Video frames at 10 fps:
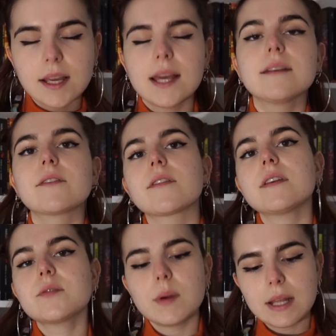And for
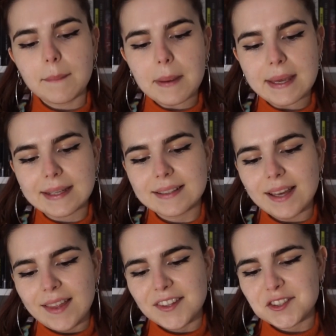this one, I picked
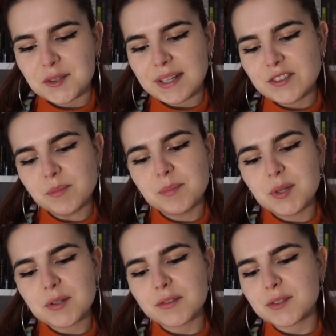The Strange and
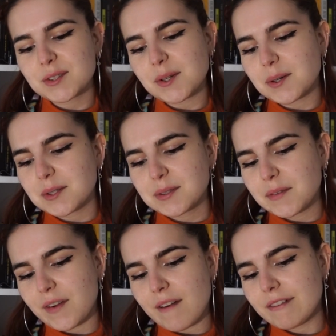Beautiful Sorrows
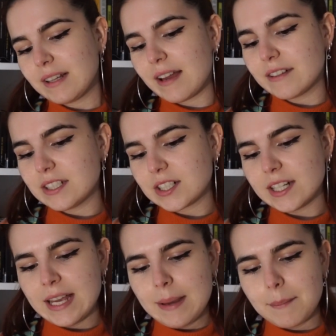of Ava
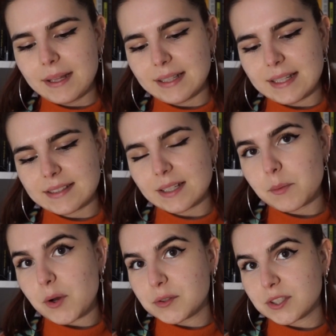Lavender by Leslie
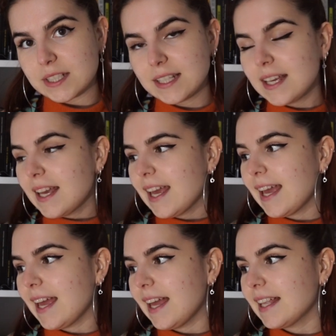Walton.
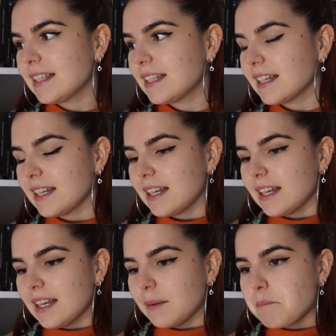And
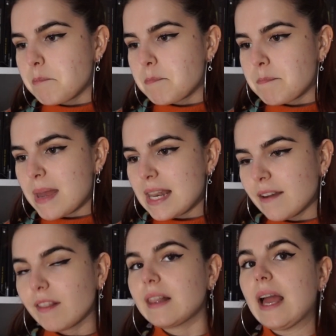many
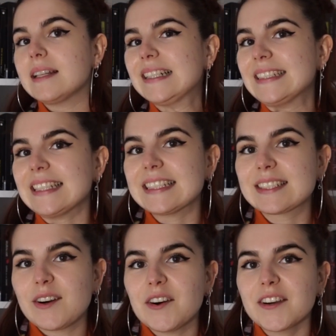of the lines in this
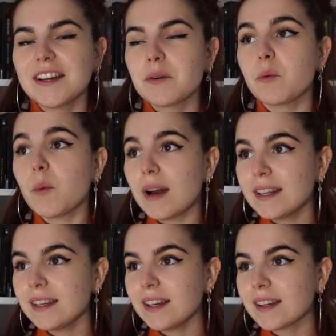song,
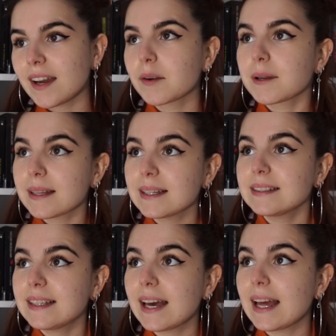one, I
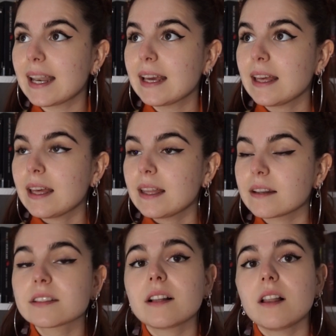realized that
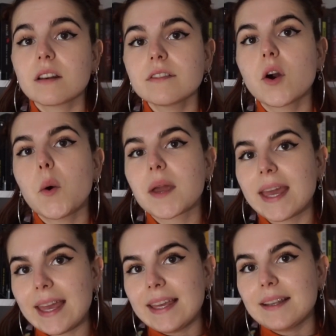there's a lot of
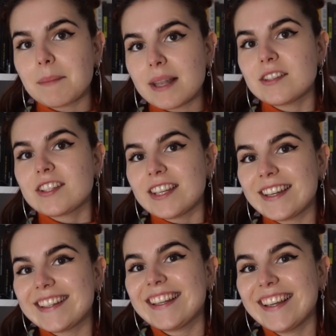cocaine
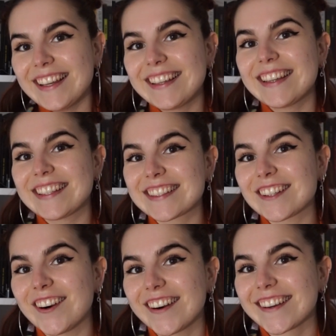mentioned in this
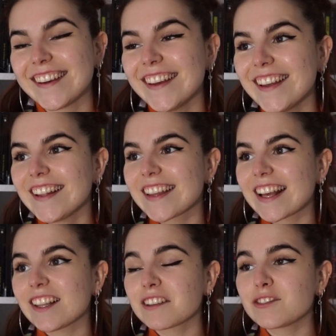song,
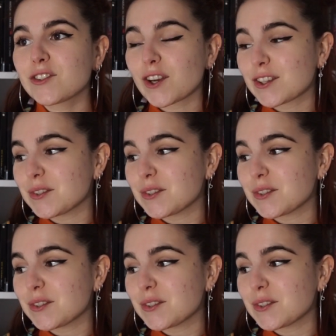like a lot of drug